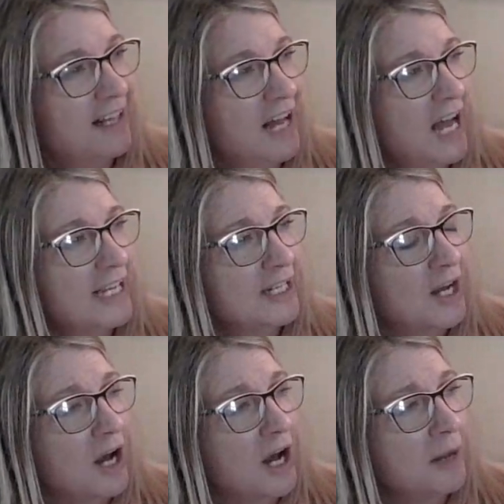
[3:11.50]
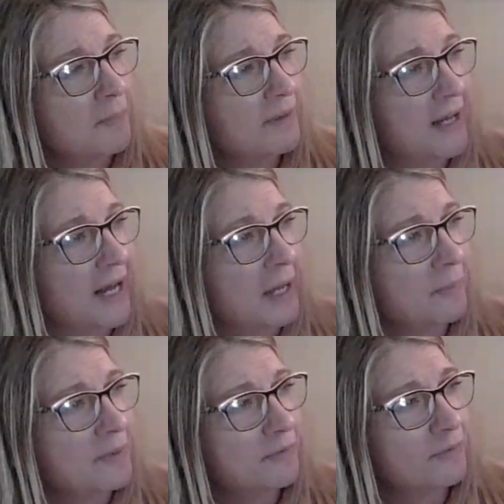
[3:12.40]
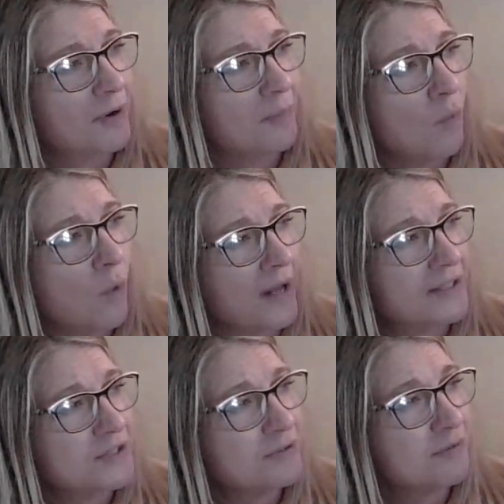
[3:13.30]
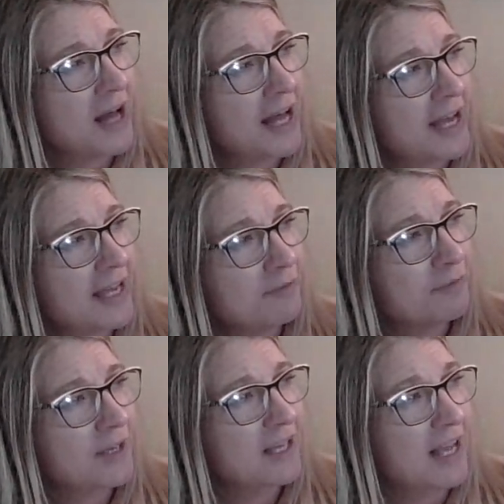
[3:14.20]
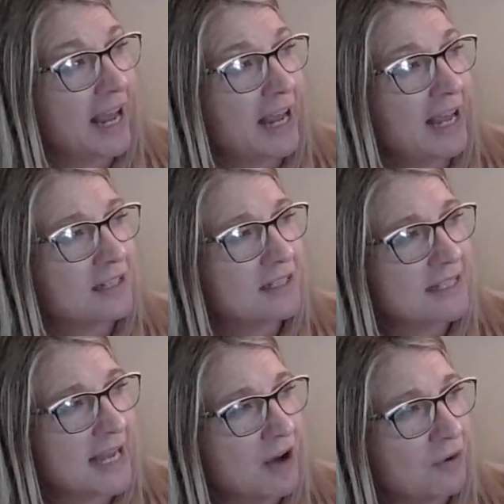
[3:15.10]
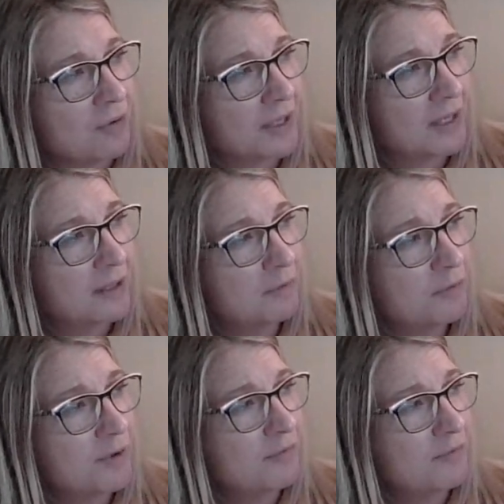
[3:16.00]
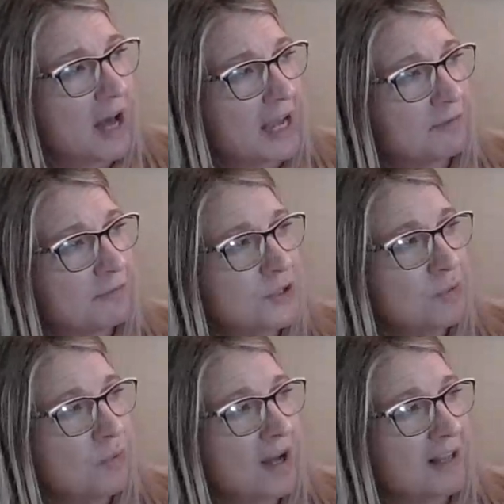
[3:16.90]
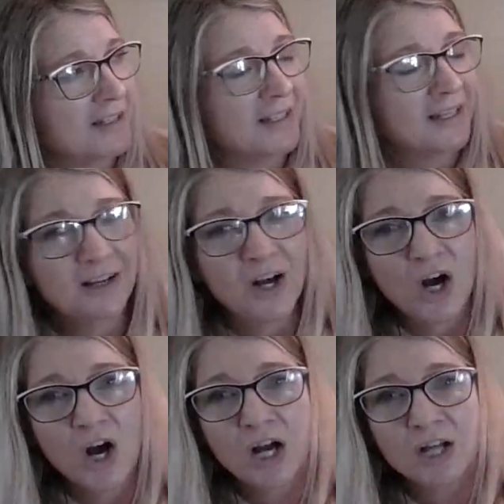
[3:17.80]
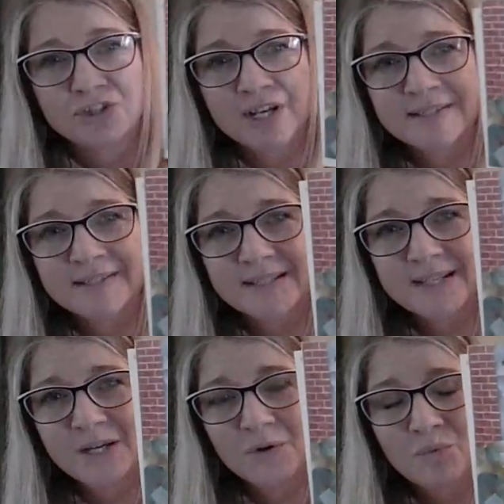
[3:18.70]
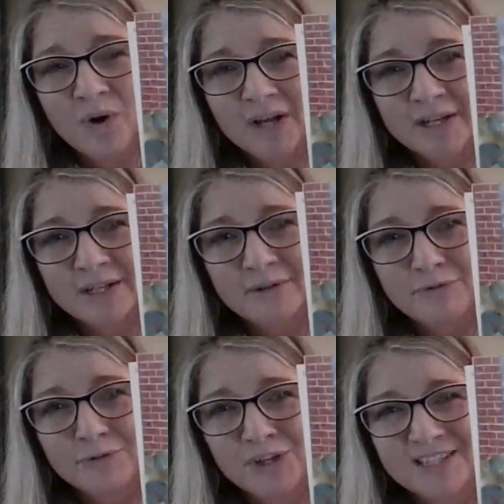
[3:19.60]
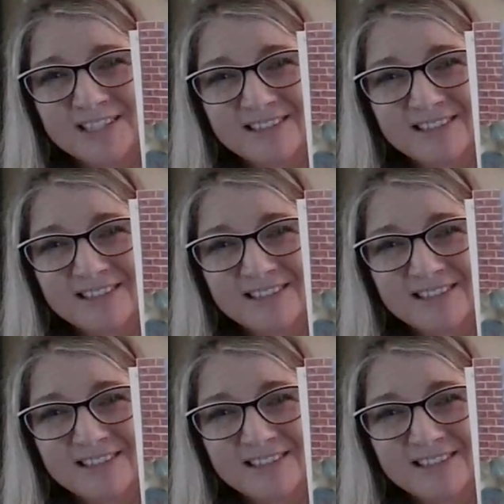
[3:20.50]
I can hop up from 1 to 5 and down from 5 to 1 on just 1 foot.